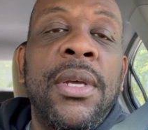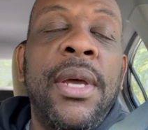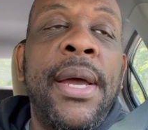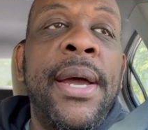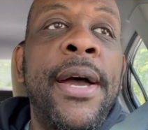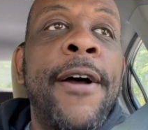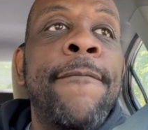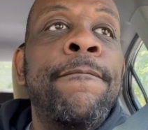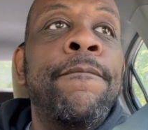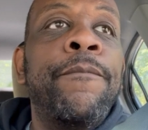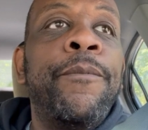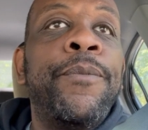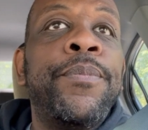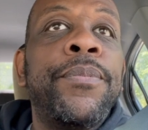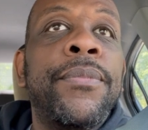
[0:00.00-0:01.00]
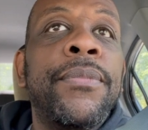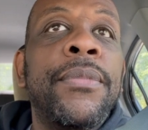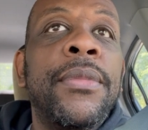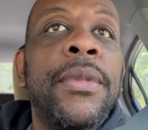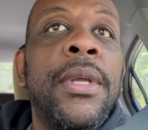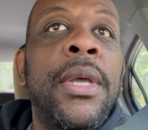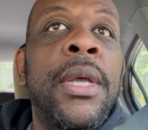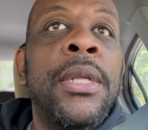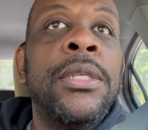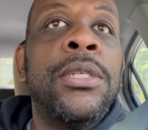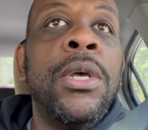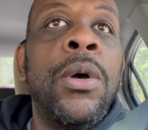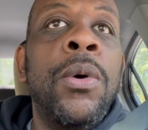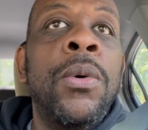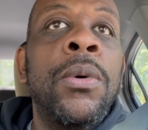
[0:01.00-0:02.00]
And
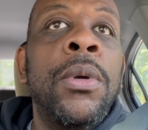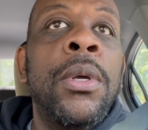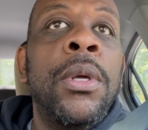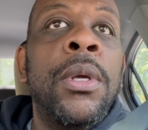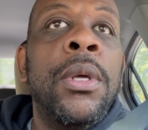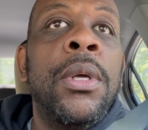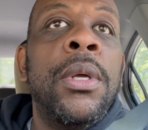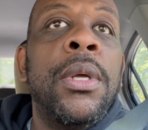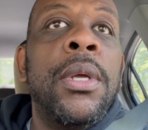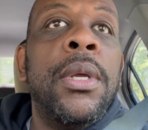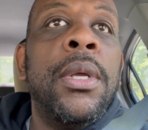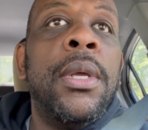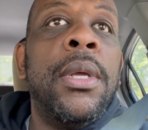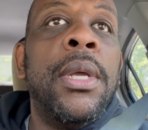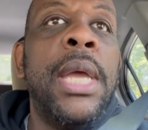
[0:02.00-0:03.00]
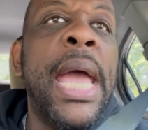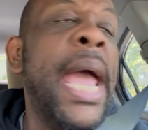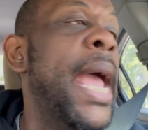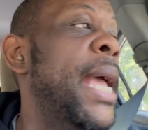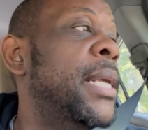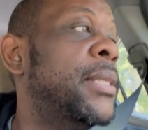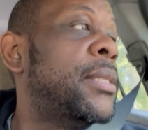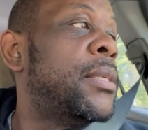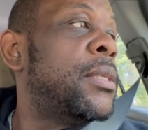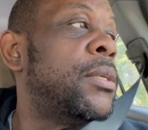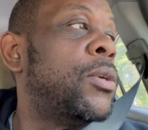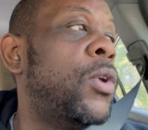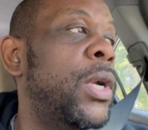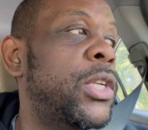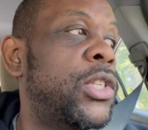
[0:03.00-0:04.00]
so as
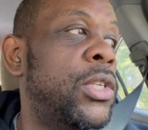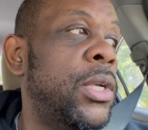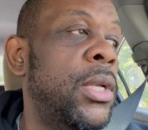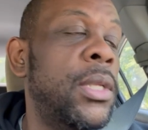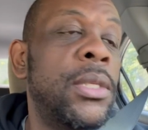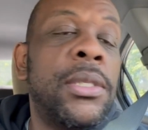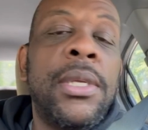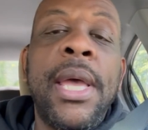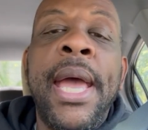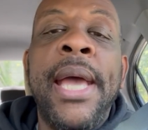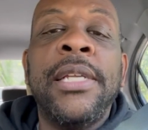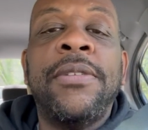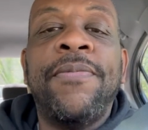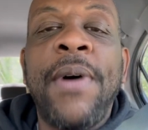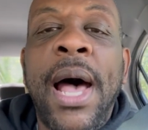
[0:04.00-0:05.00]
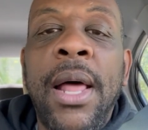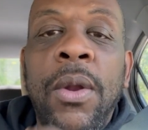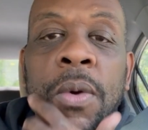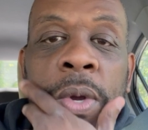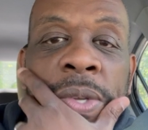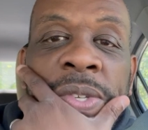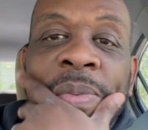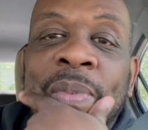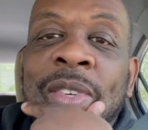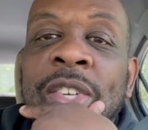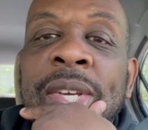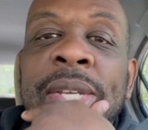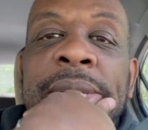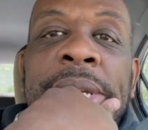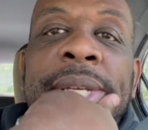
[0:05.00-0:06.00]
Christians, as followers of
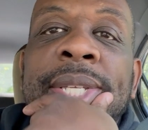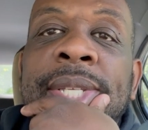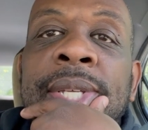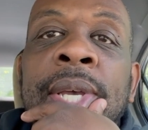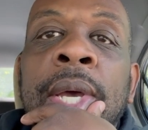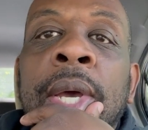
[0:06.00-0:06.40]
Jesus,